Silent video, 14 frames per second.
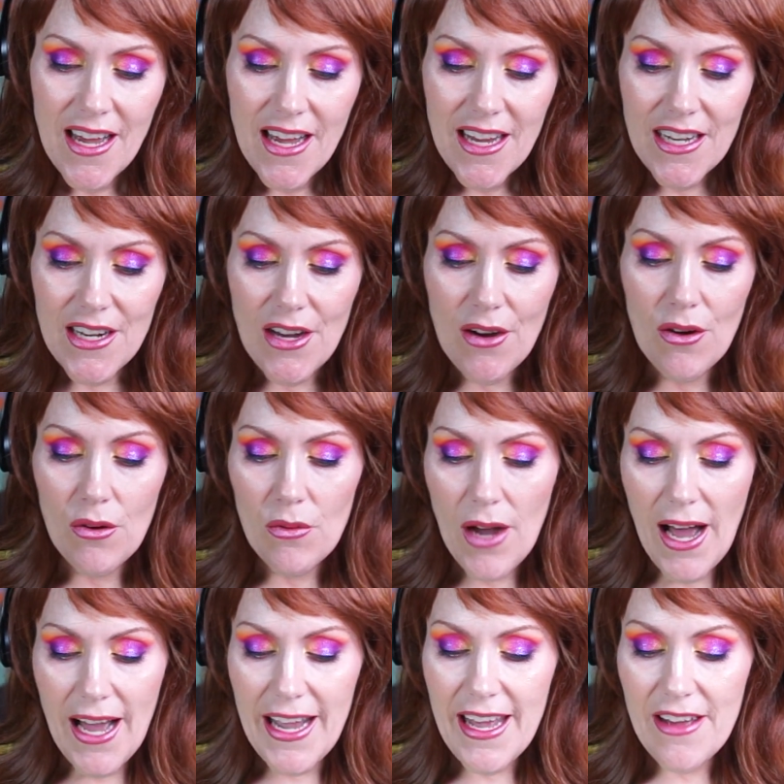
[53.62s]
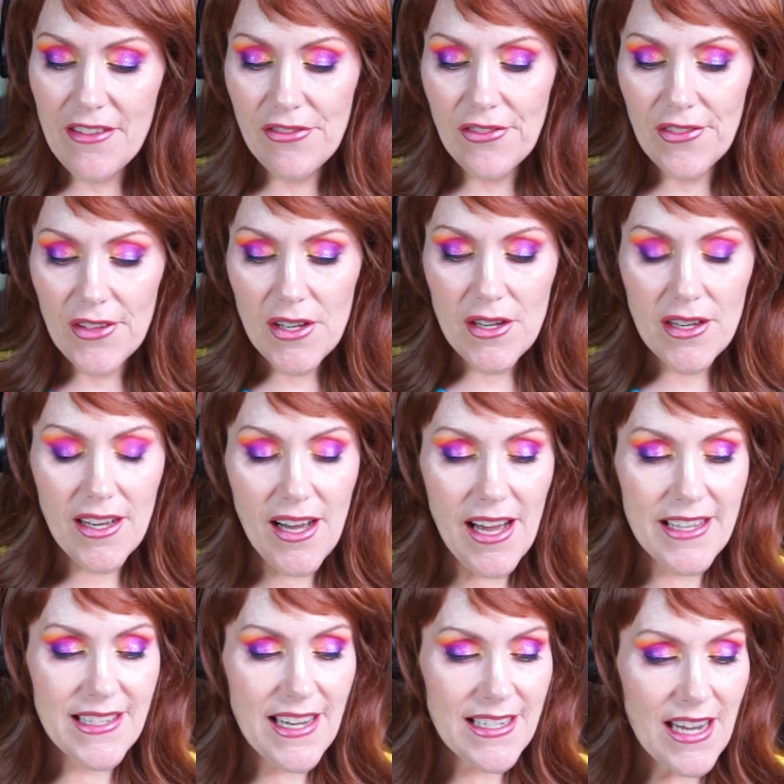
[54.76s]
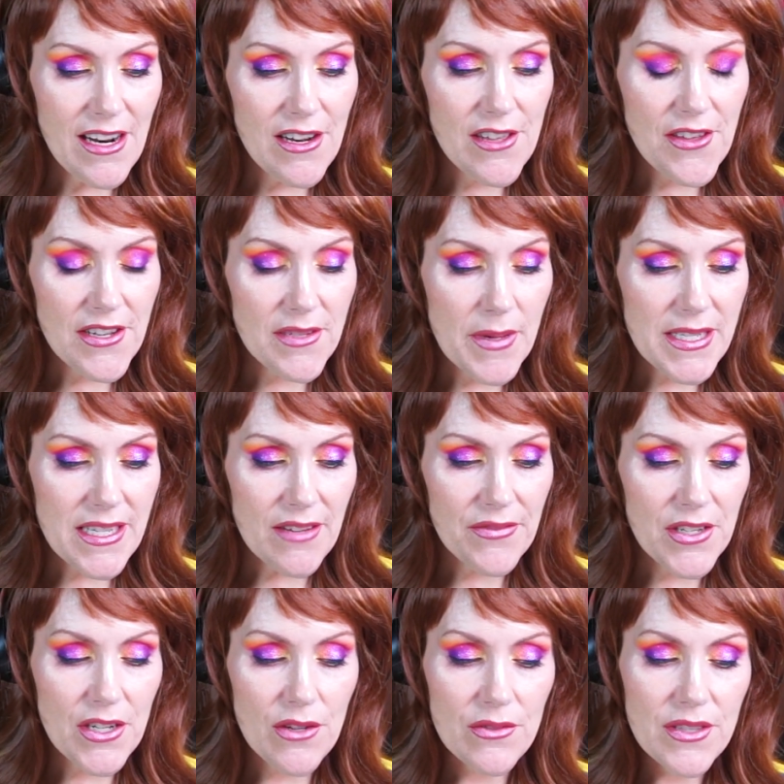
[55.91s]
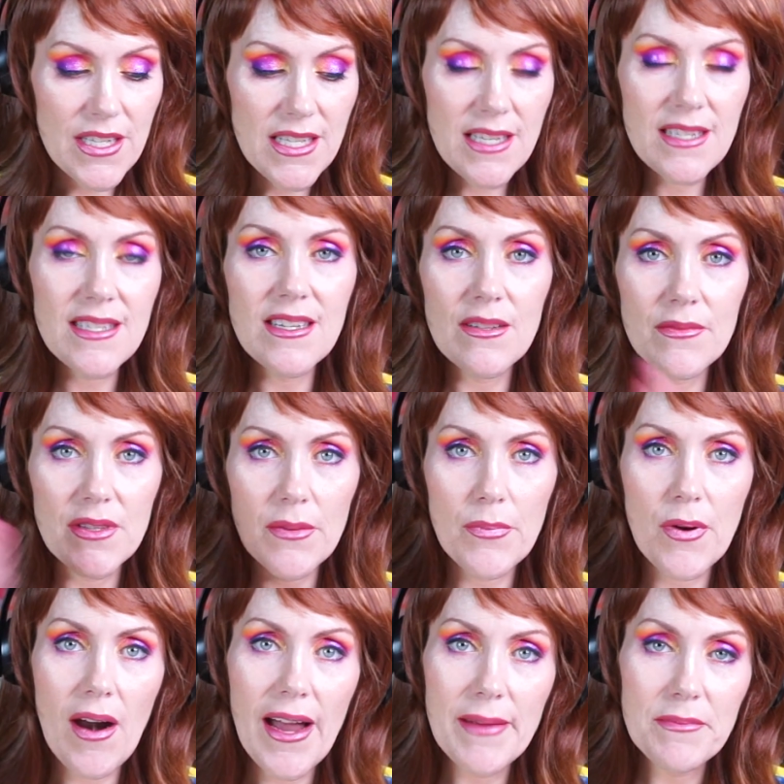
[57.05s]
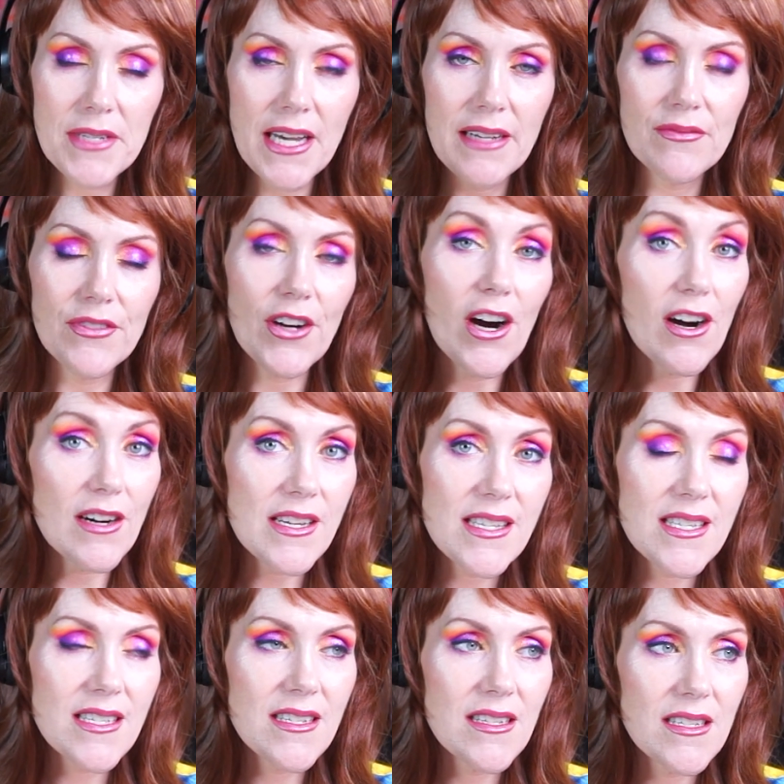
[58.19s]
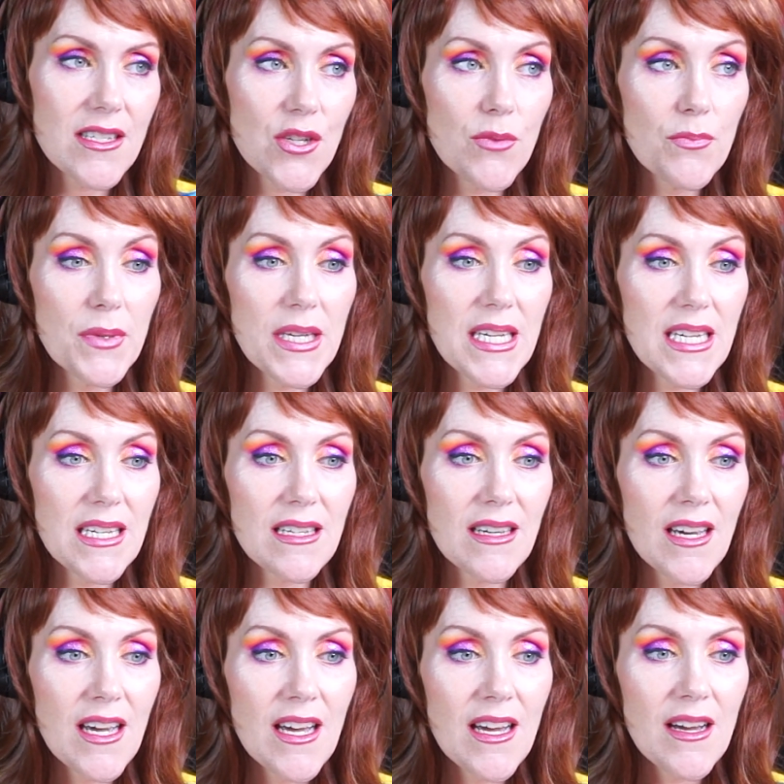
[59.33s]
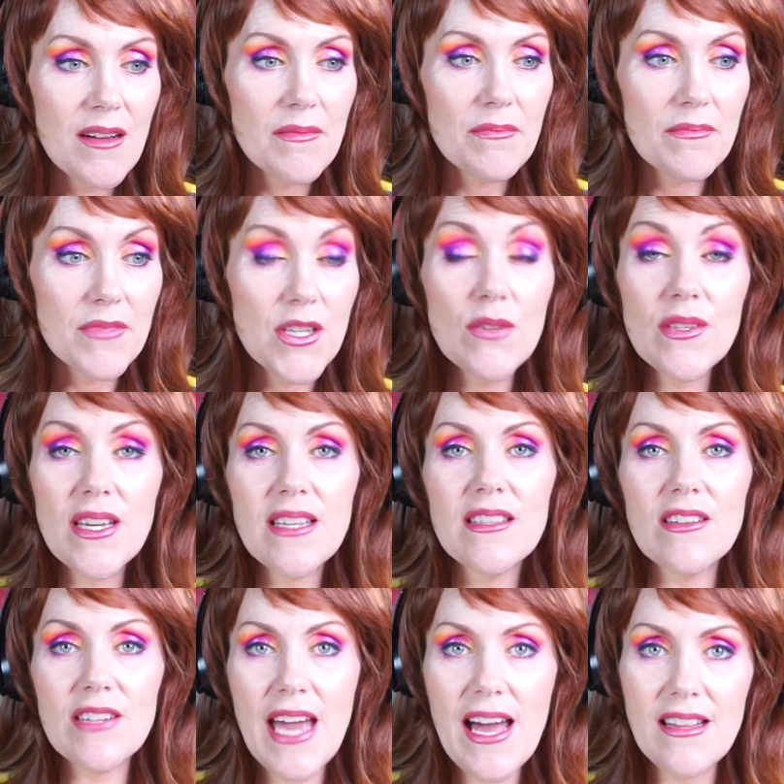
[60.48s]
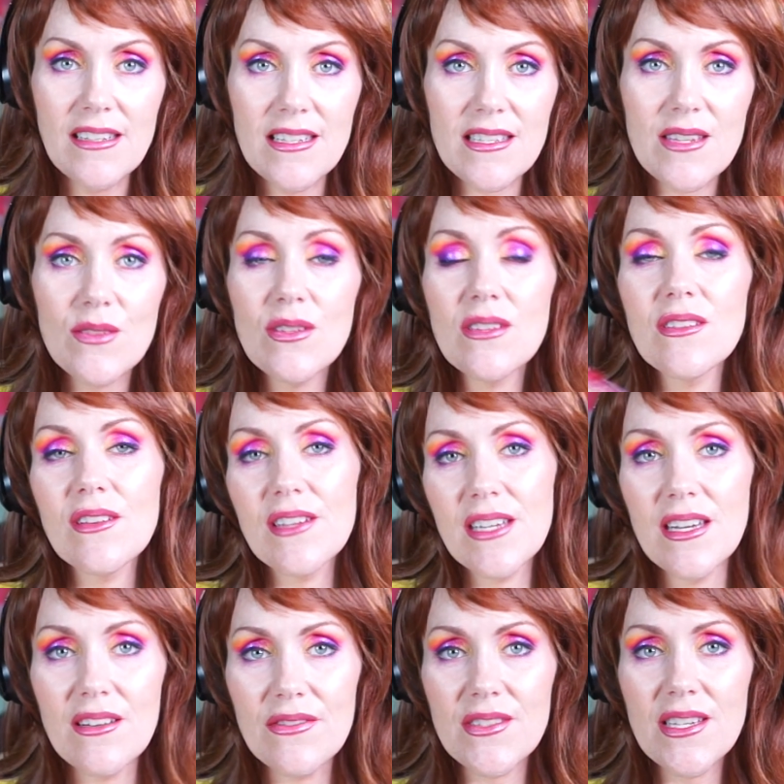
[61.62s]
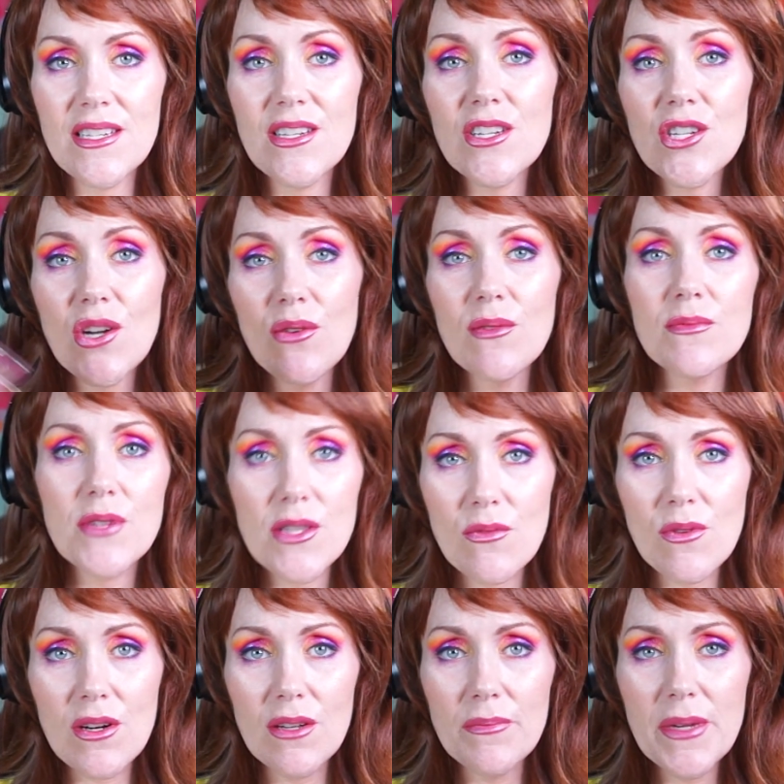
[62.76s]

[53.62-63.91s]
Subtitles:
you know, I sat down and I thought to myself, you know, this is the prime time for artists to be using their talents, using their gifts to show them to the world,